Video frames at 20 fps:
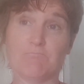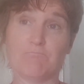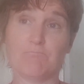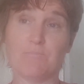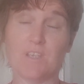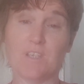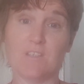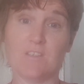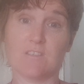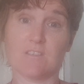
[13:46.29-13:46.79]

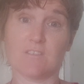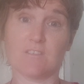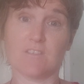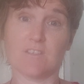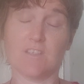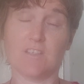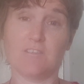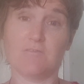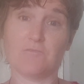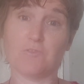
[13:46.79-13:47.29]
bees and
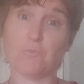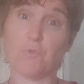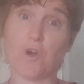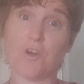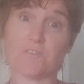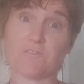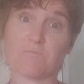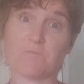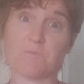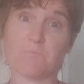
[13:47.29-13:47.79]
the
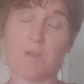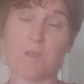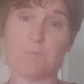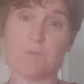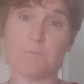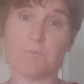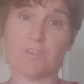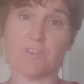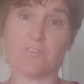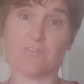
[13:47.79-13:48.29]
wasps, maybe,
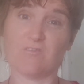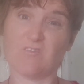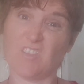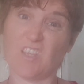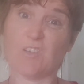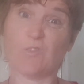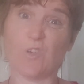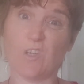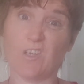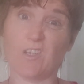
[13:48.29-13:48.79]
because
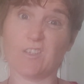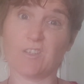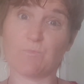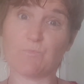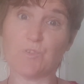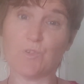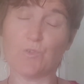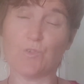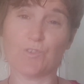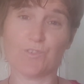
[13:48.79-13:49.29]
they quite like them
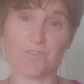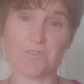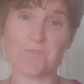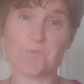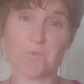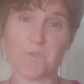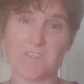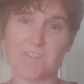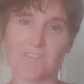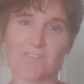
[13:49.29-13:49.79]
too, because they're
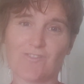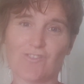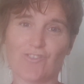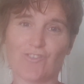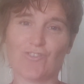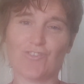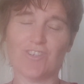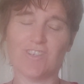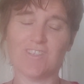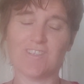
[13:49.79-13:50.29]
sweet.
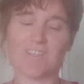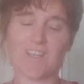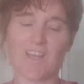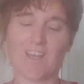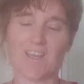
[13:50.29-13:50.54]
All right.